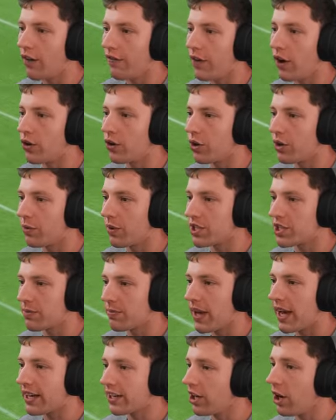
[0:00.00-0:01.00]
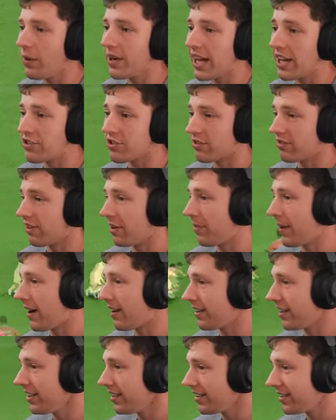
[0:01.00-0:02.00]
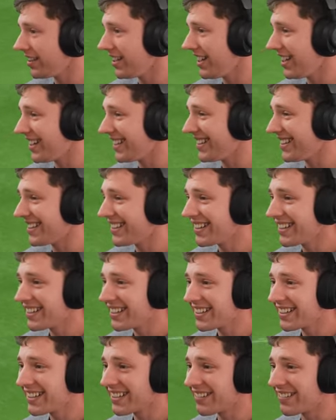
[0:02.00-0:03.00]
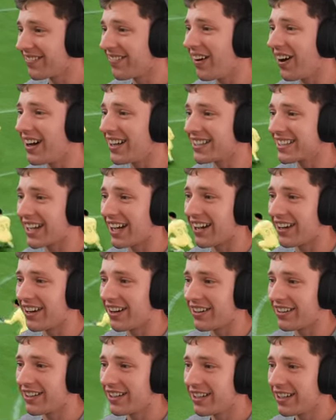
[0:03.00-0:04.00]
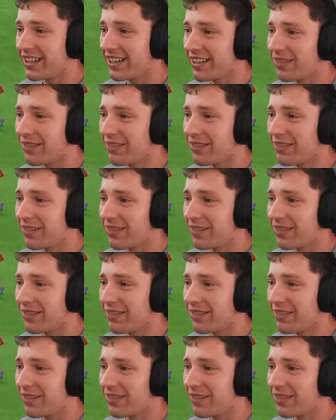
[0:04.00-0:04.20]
Oh, Fodor, he wins it back. No, he doesn't, apparently. What is going on?